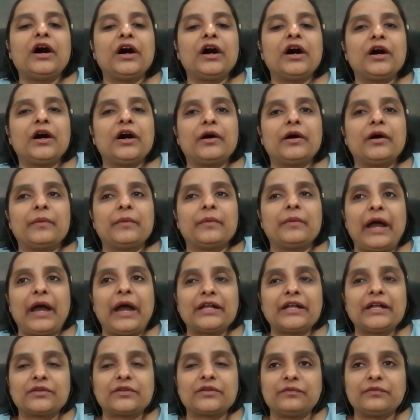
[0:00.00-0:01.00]

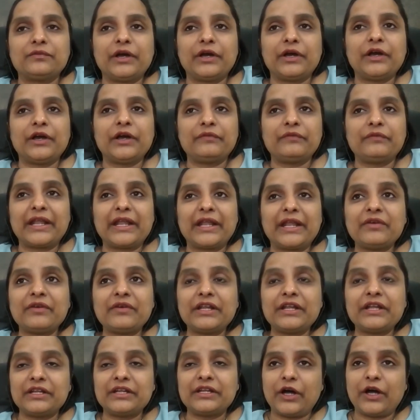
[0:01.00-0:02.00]
at
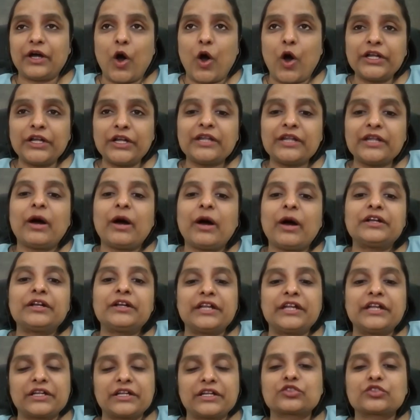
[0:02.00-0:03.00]
wherever
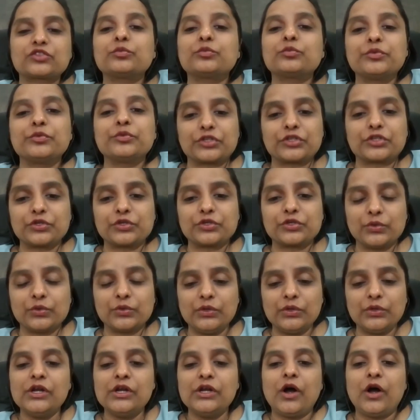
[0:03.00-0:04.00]
on-demand data throughput, you
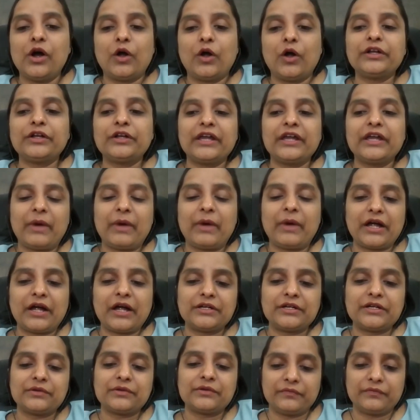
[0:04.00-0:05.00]
know, on
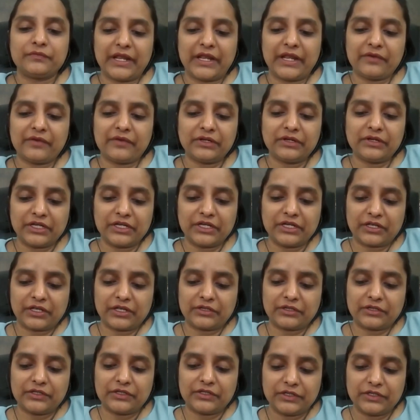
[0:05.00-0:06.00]
demand, wherever
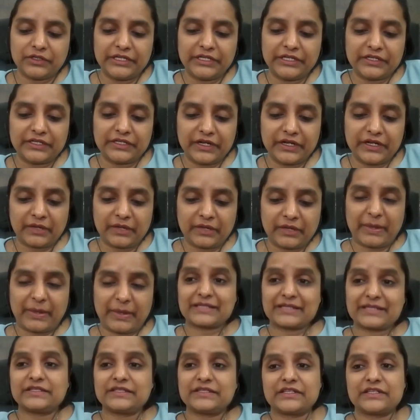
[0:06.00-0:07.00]
the internet
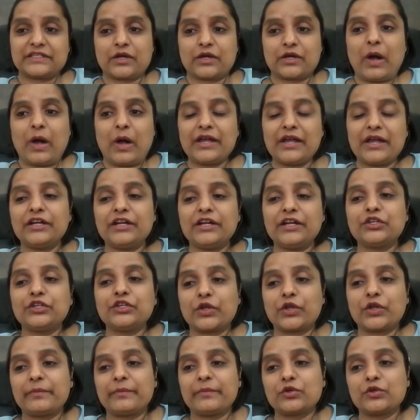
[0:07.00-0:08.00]
capacity is required,
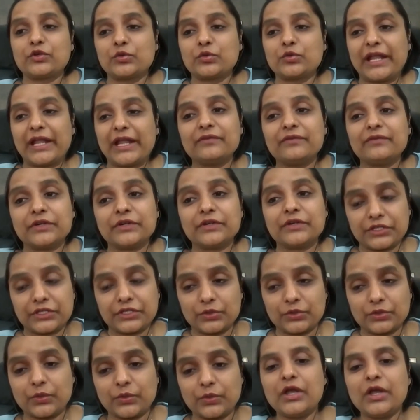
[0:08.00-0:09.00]
you're able to deliver,
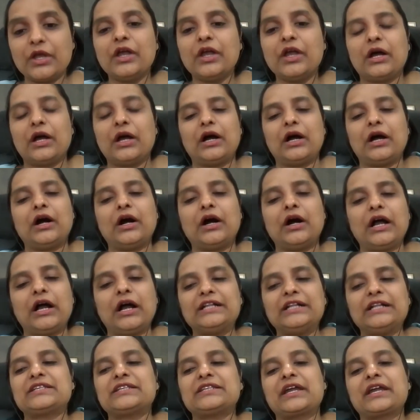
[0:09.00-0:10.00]
you know.
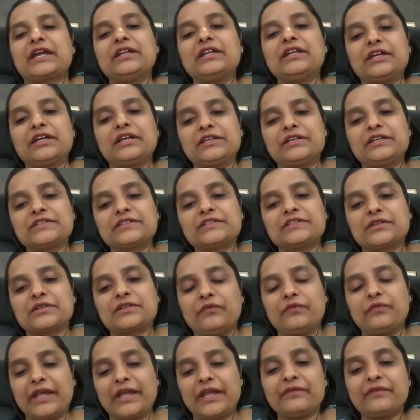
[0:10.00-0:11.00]
And second is,
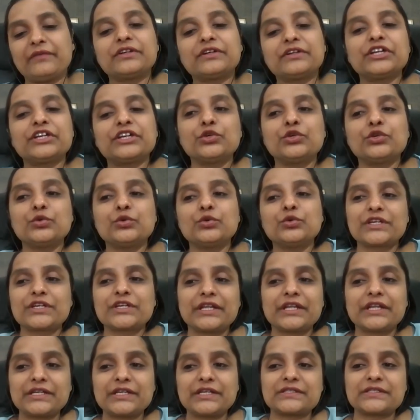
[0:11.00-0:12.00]
wherever the user
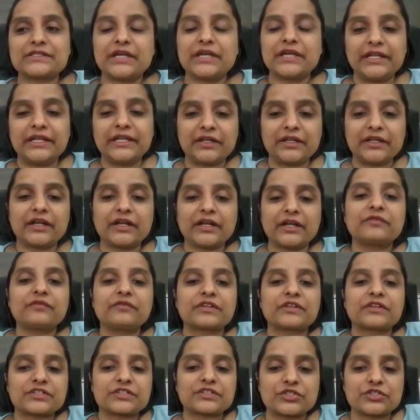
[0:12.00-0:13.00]
is, the internet
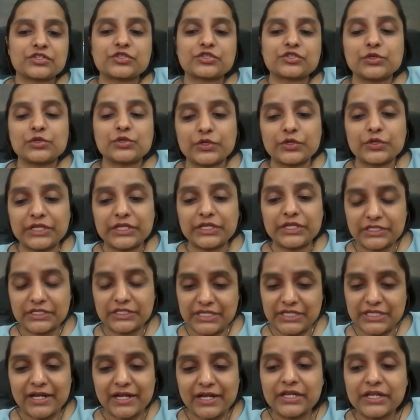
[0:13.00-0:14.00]
infrastructure
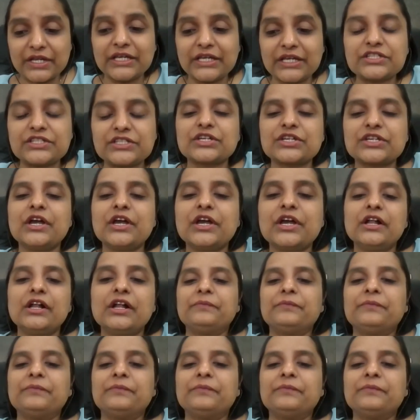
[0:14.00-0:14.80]
shall reach.